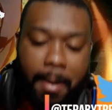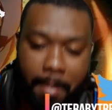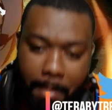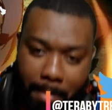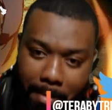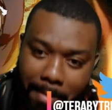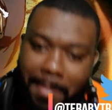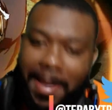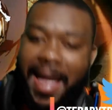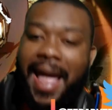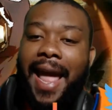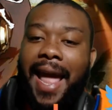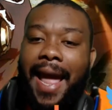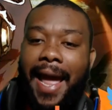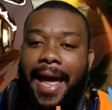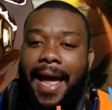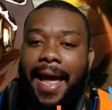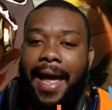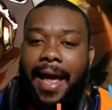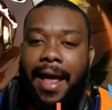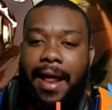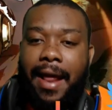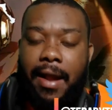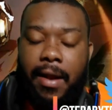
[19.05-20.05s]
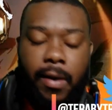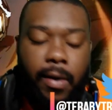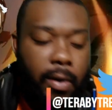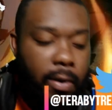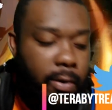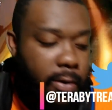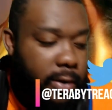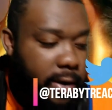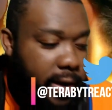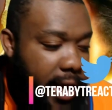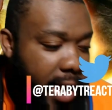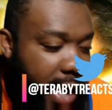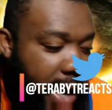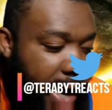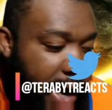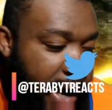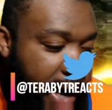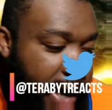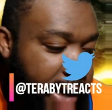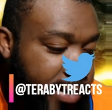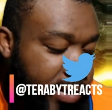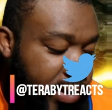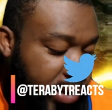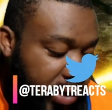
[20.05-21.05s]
Man, okay?